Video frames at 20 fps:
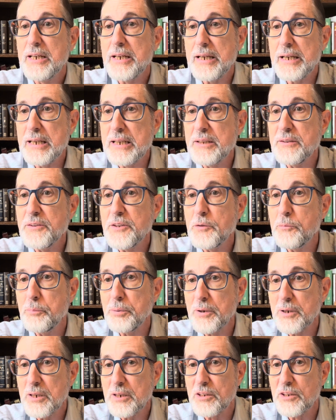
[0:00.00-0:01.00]
In the
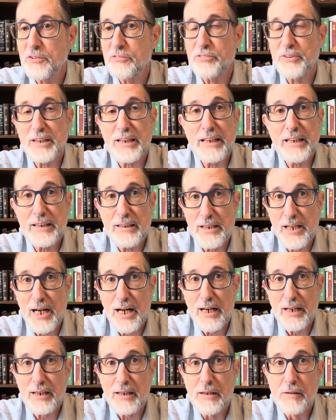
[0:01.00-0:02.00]
book of
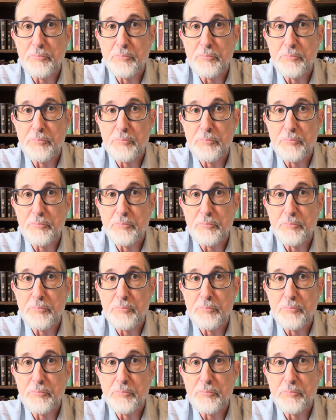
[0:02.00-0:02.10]
Enoch,